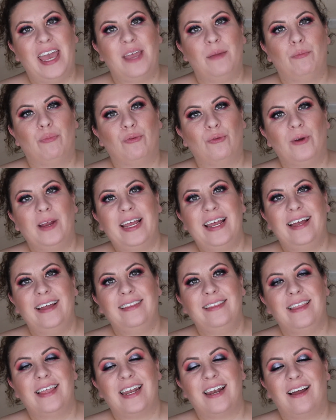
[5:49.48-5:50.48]
a
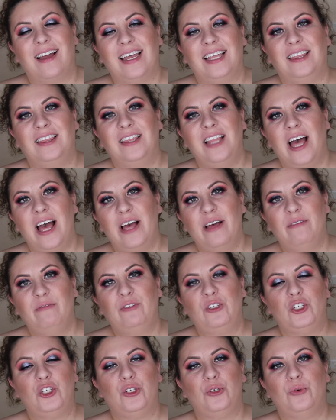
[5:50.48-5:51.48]
brand that I
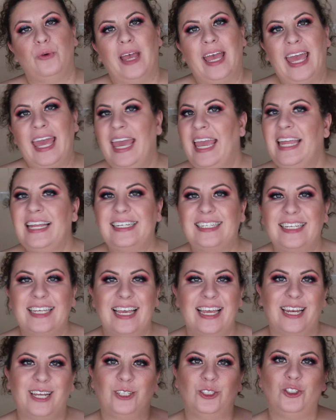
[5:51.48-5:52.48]
love to hate.
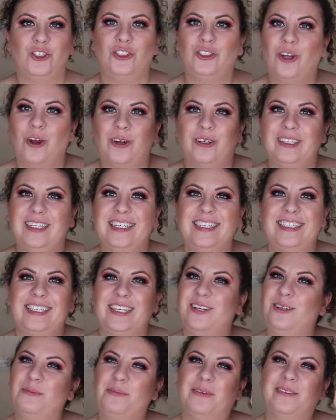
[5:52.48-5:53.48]
It is Charlotte
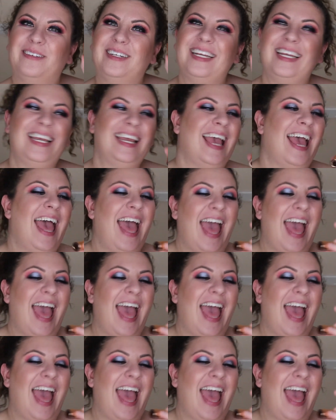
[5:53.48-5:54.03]
Tilbury,